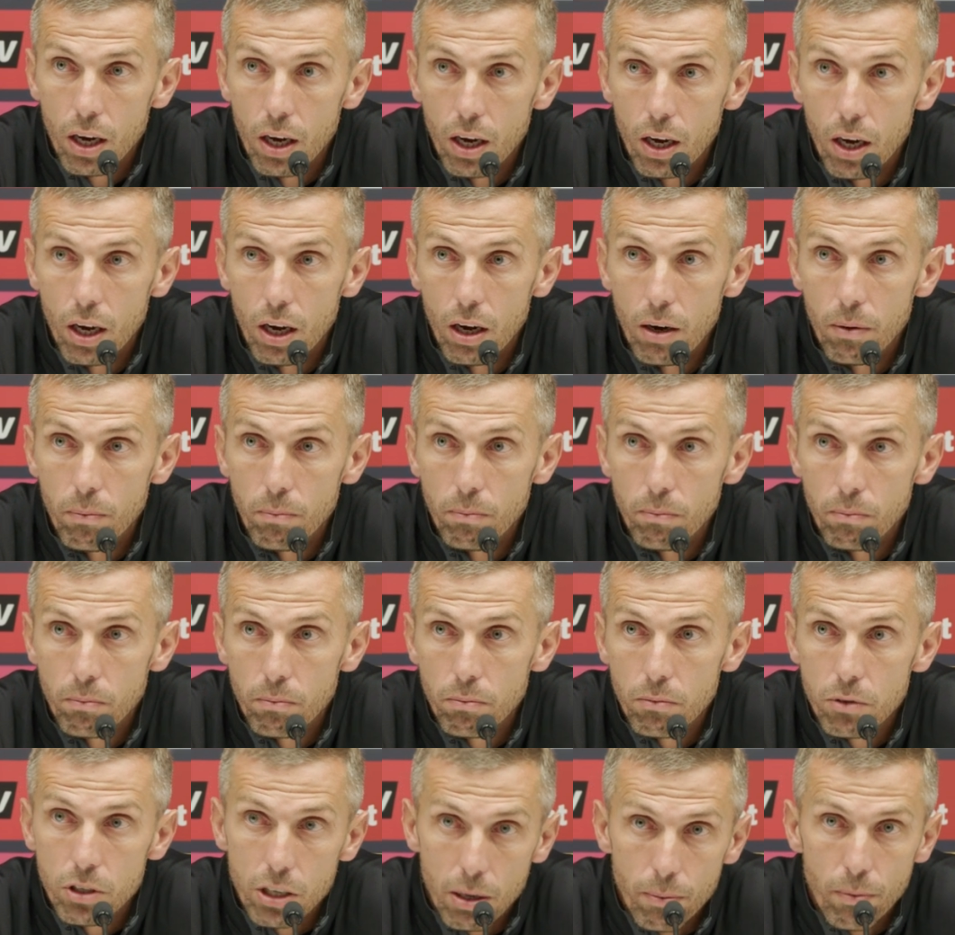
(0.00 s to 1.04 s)
um,
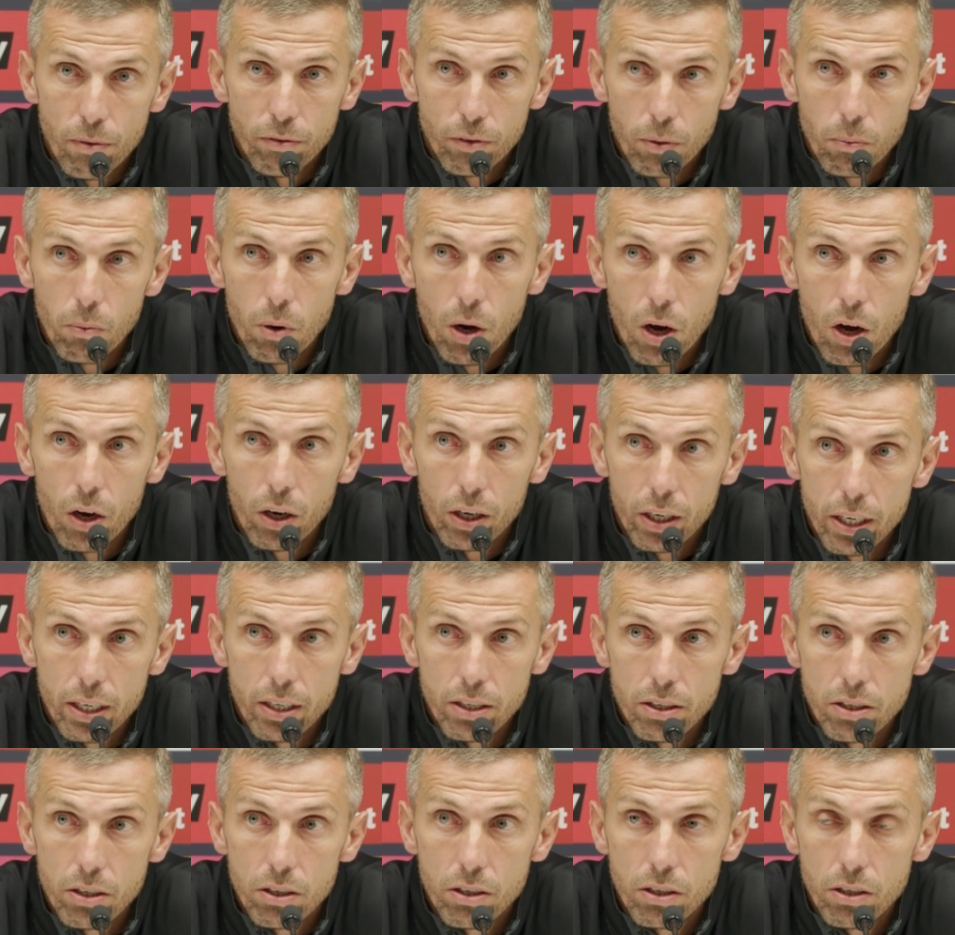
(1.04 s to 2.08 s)
some of the work
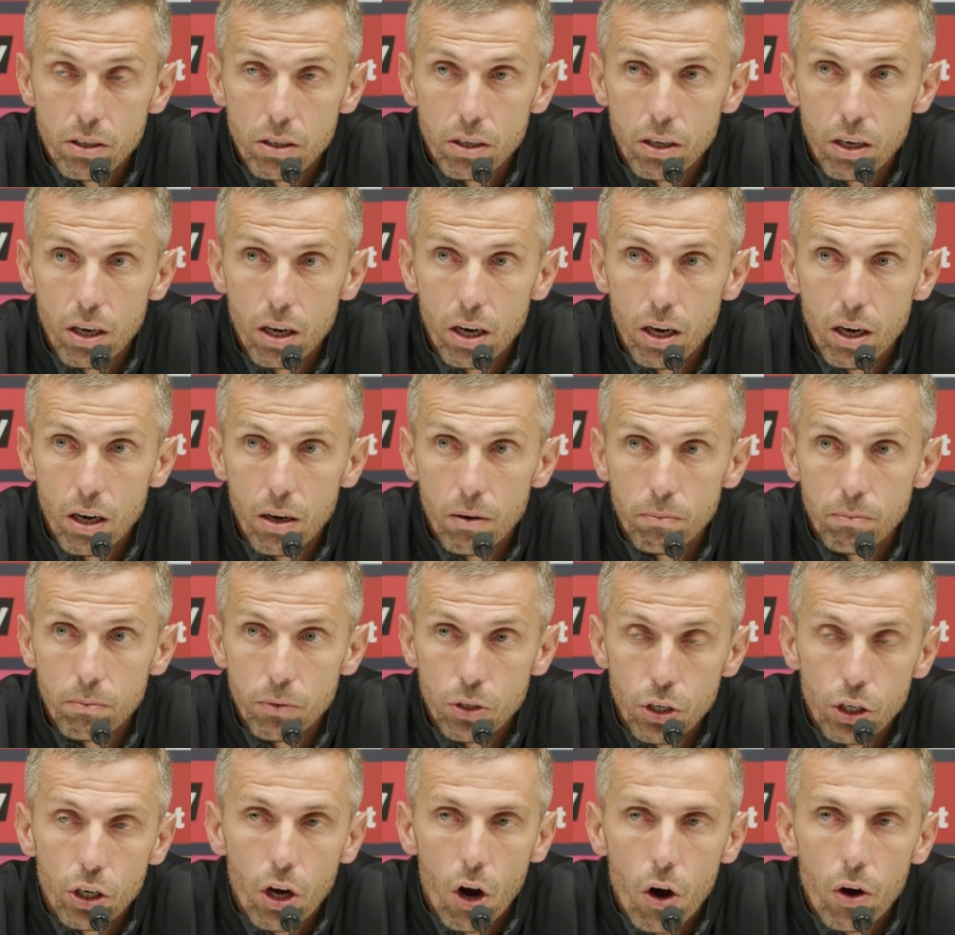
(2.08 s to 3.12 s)
is um,
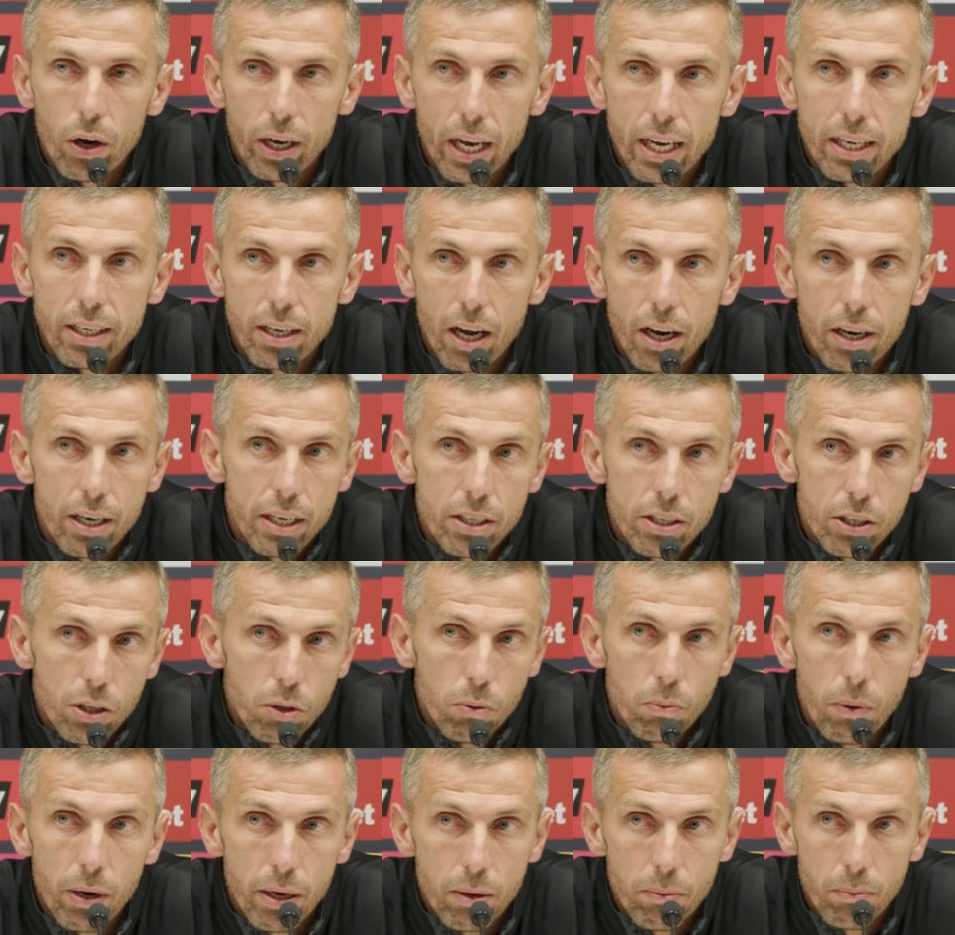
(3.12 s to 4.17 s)
you can't get done until
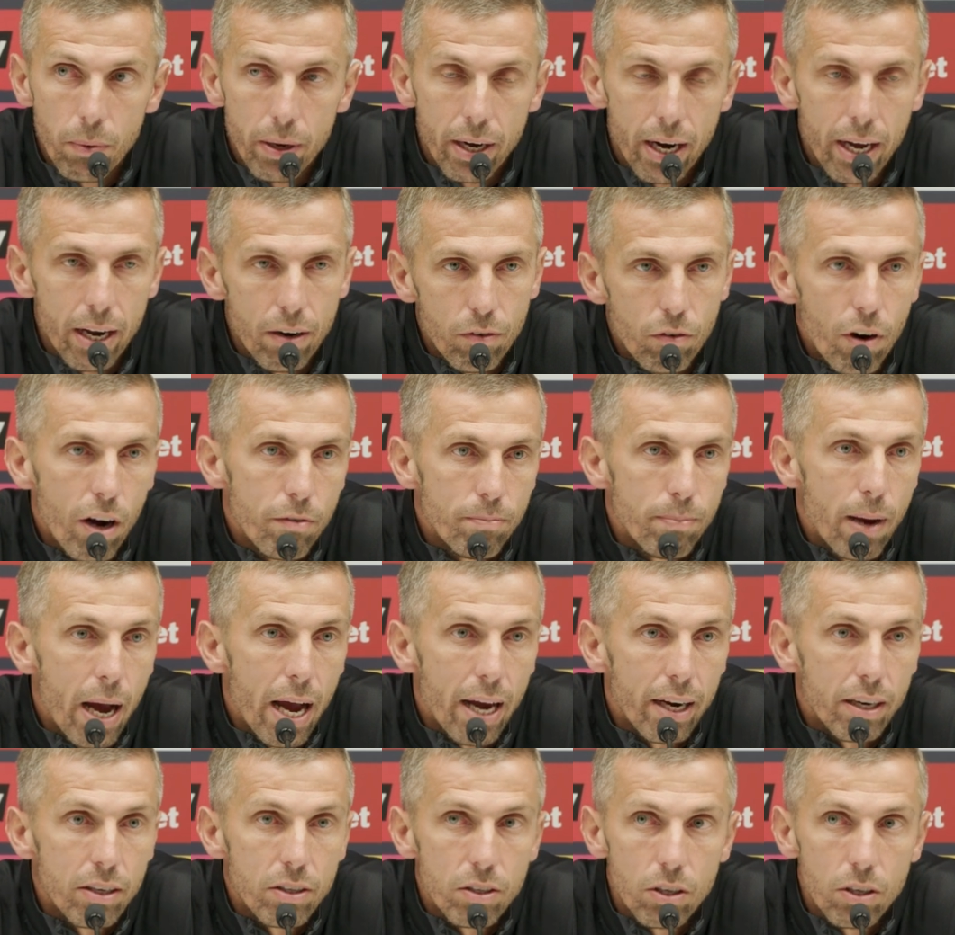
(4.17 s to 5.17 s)
when, when they arrive back.